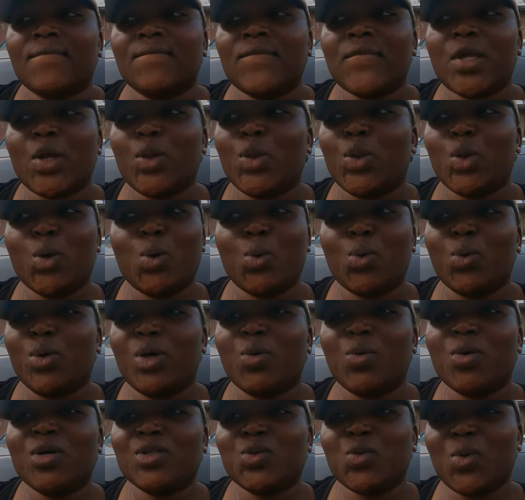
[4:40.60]
in the same school. No,
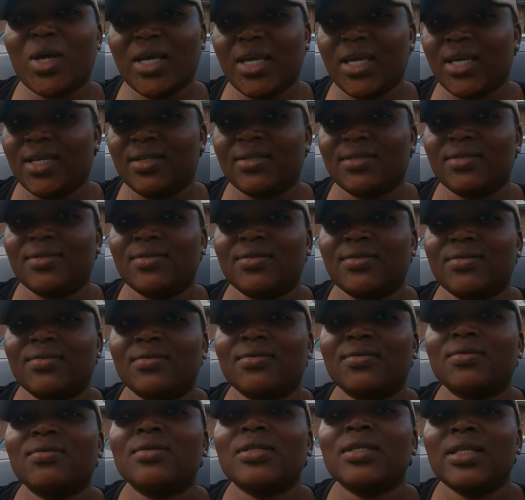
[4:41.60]
he was working. He
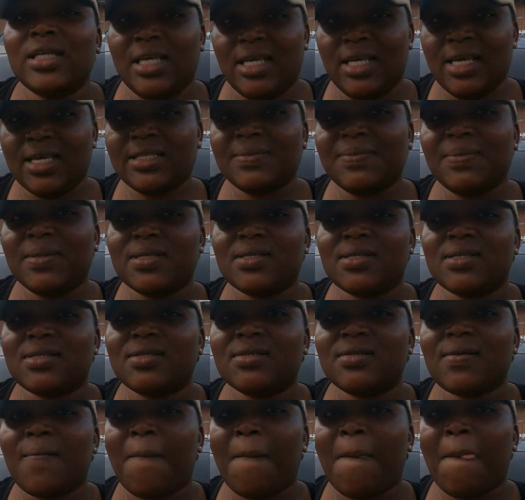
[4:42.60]
was working. Yes,
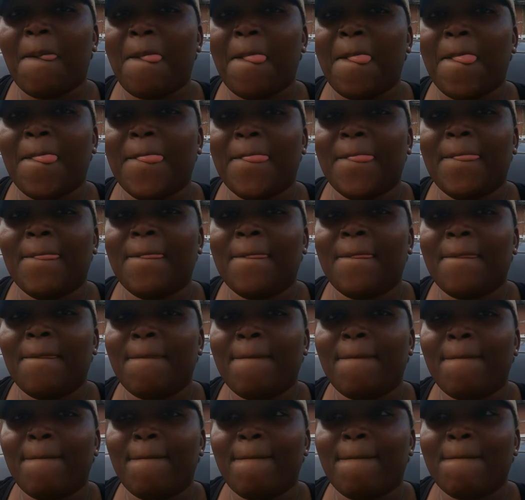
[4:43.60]
please.
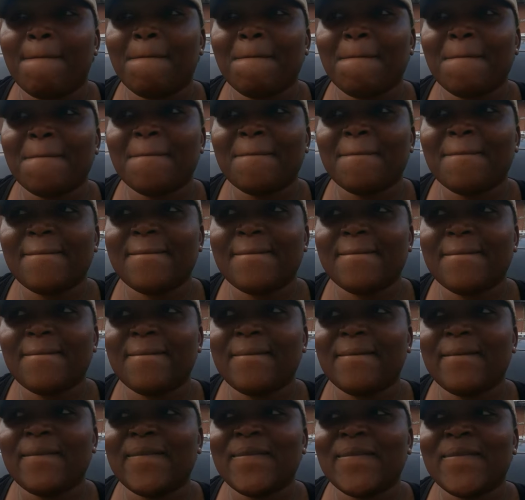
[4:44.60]
And since
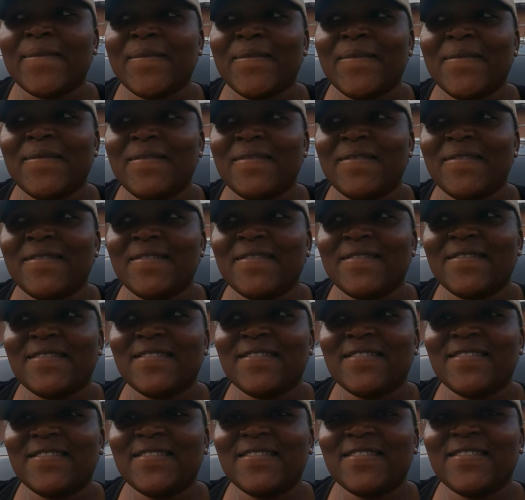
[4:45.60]
then, you said twenty
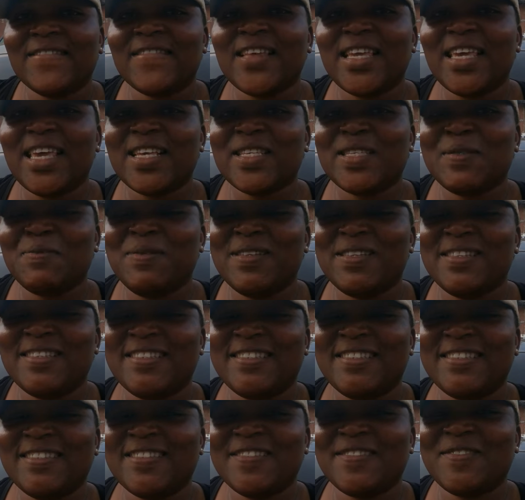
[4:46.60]
fifteen. Yes, please.
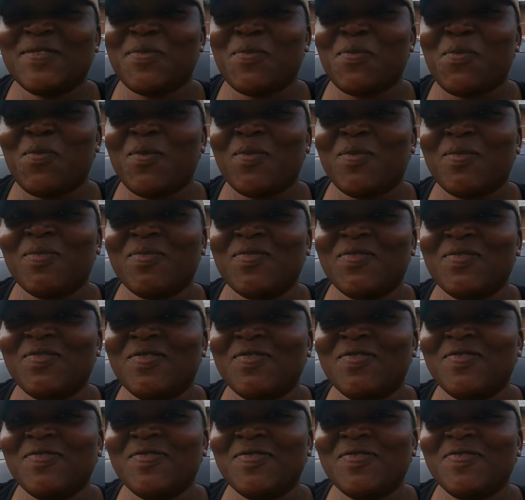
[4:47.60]
And since then,
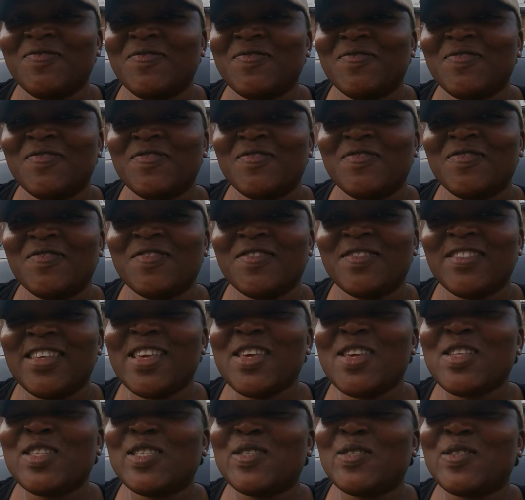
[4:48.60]
it's,
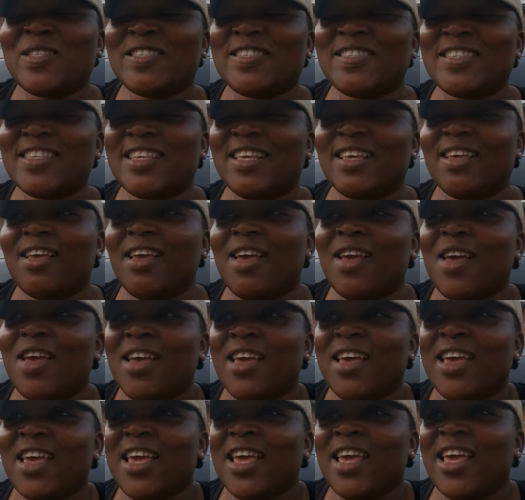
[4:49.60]
everything it's, is history, yeah?
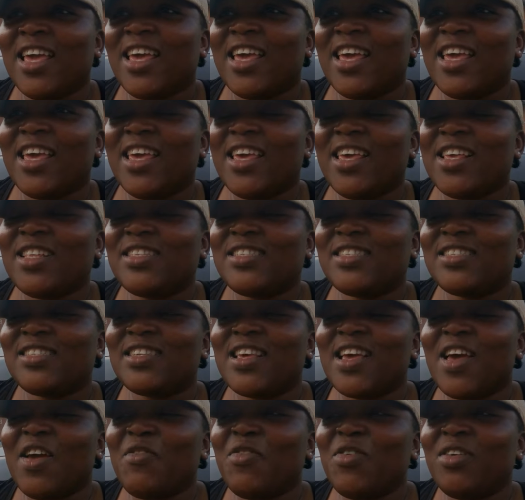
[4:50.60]
It's,
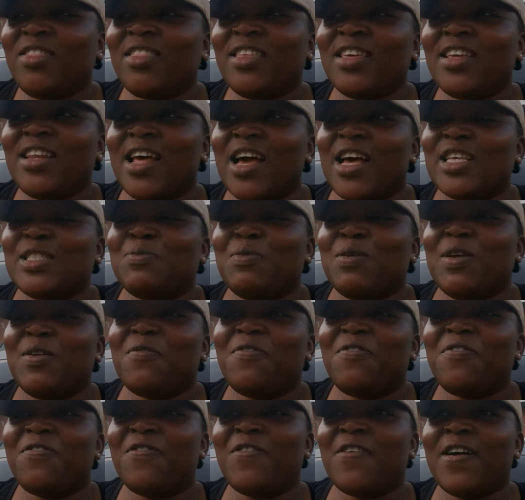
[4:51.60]
everything has
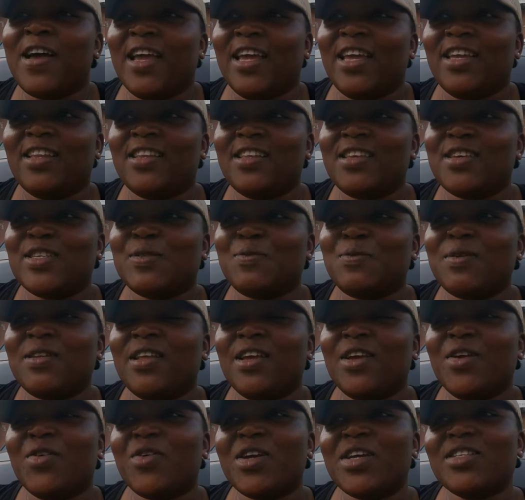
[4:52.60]
been fine. He's
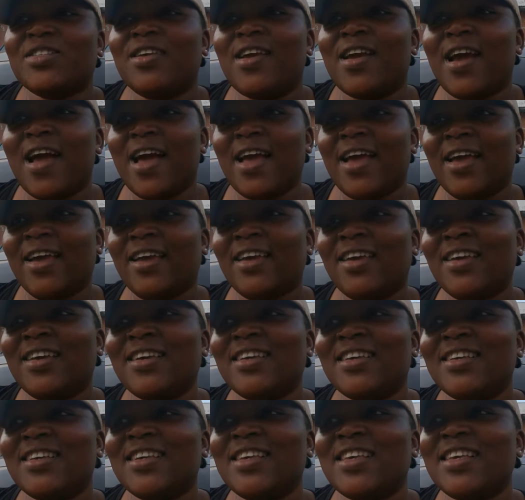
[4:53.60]
been a great guy.
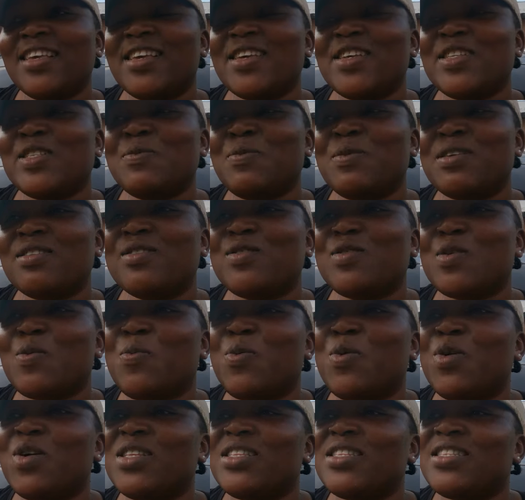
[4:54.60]
Okay. It's been
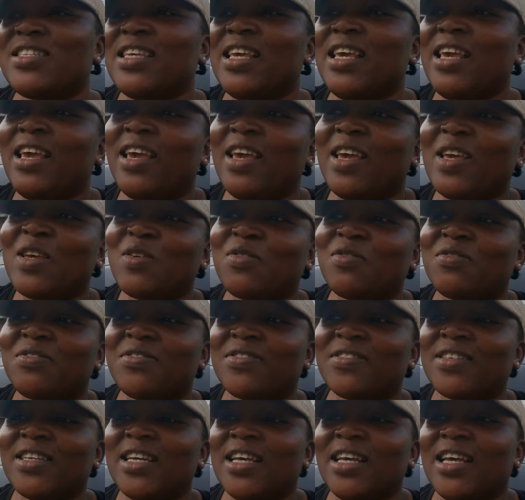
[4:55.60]
supportive,
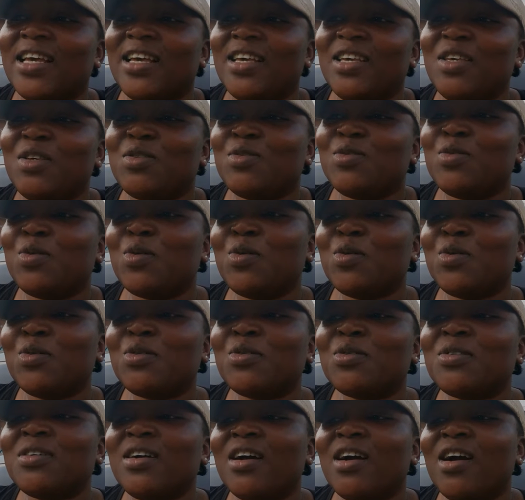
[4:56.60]
you
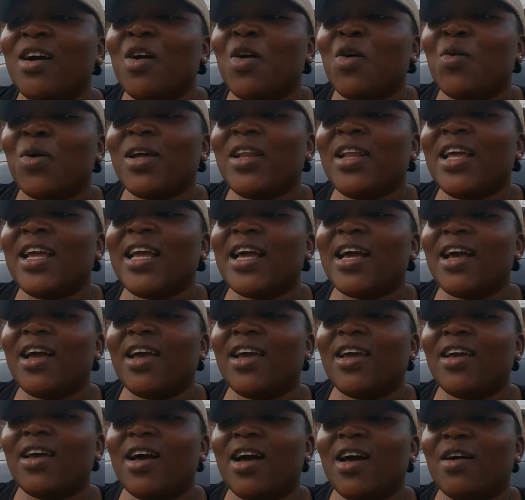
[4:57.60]
know. When a
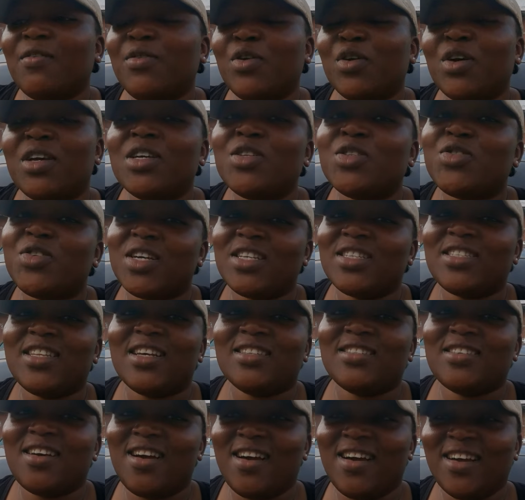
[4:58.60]
guy have your interest
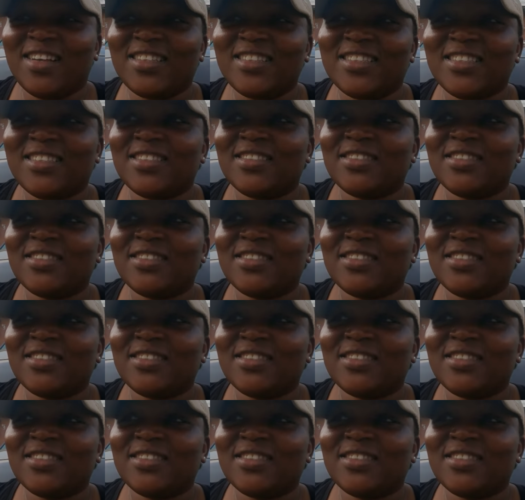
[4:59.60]
at heart.